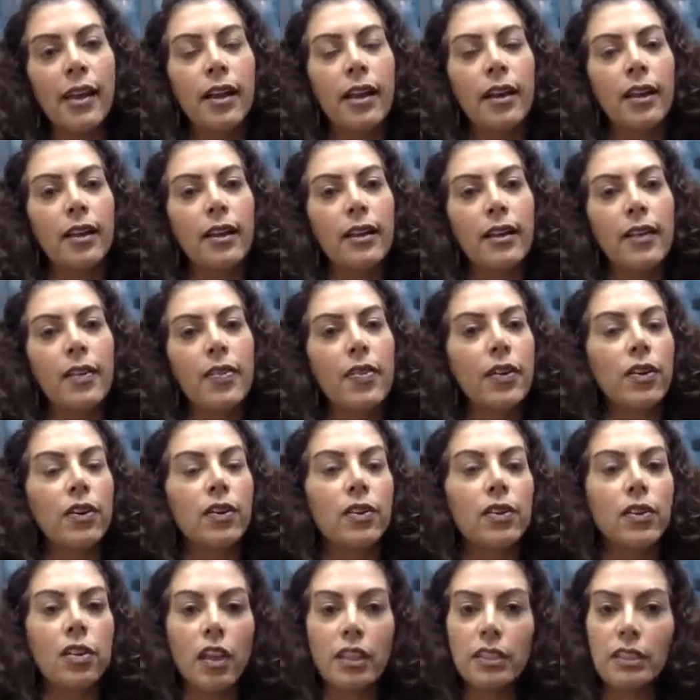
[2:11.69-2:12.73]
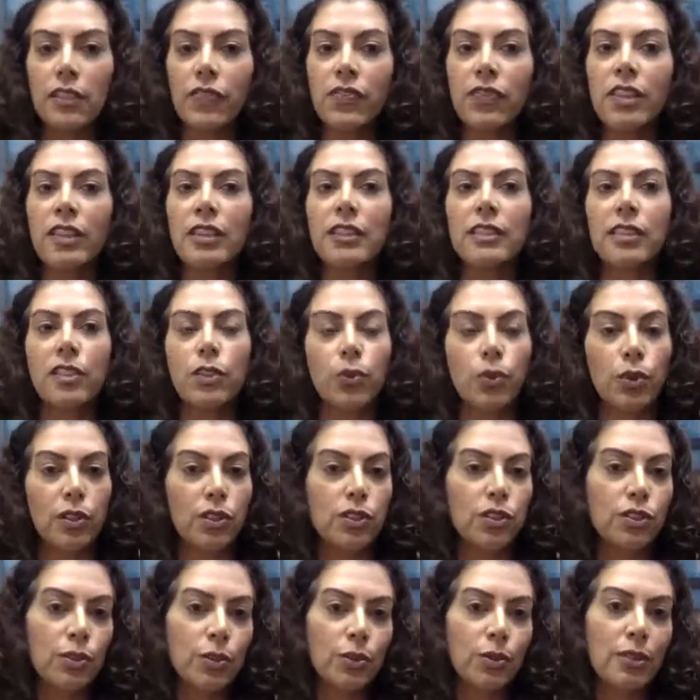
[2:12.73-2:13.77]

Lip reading: There are lots of things that you can do